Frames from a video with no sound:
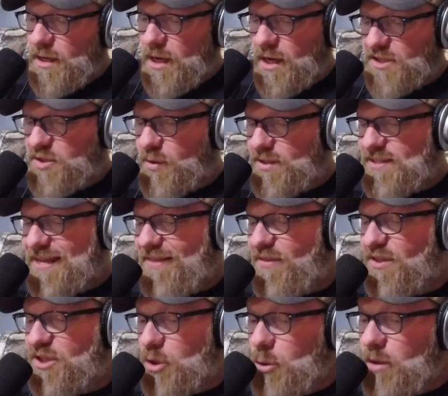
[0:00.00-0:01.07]
to attend the
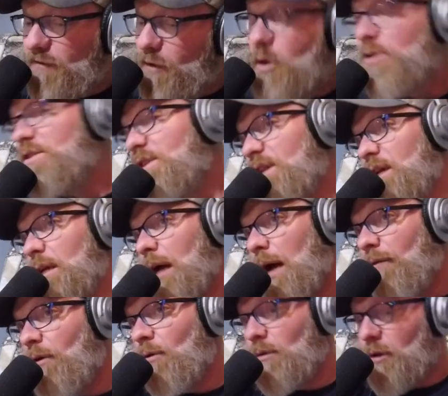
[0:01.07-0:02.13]
University of
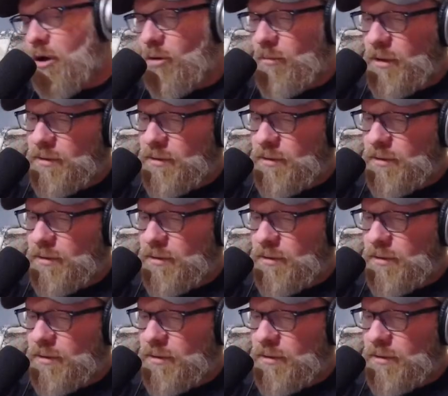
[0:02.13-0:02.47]
Oklahoma,